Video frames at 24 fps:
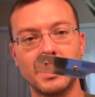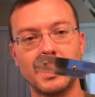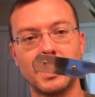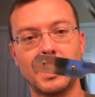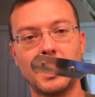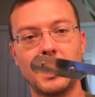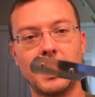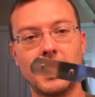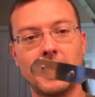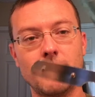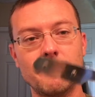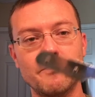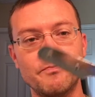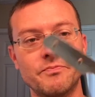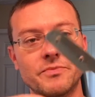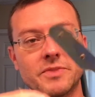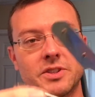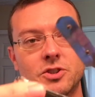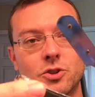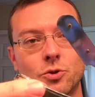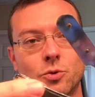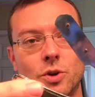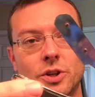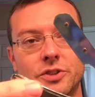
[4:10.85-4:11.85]
I
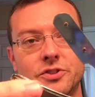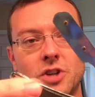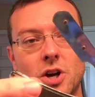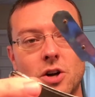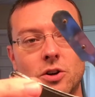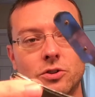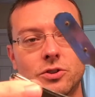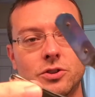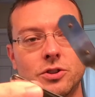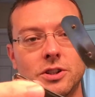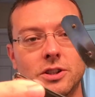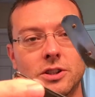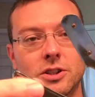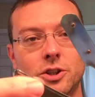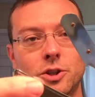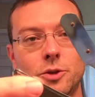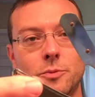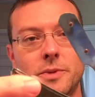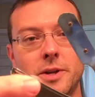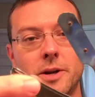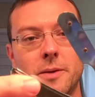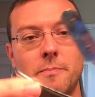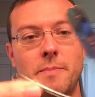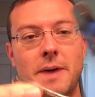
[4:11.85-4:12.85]
just want to talk to you a
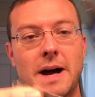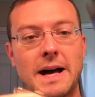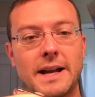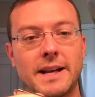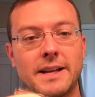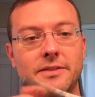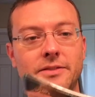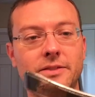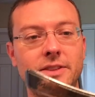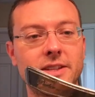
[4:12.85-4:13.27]
little bit about it.